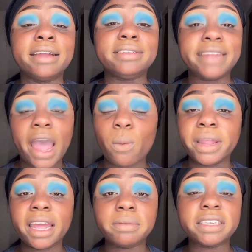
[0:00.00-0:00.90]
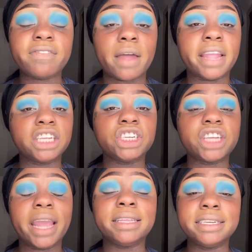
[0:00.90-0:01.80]
Now, when it comes to foundation
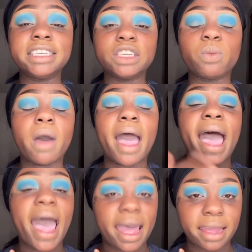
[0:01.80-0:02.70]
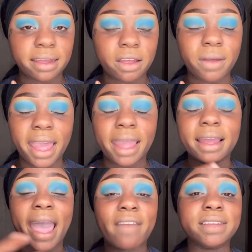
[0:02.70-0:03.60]
shade, this is what I
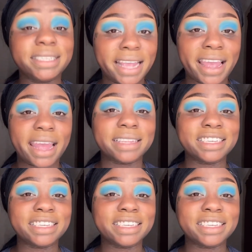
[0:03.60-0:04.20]
have to say it.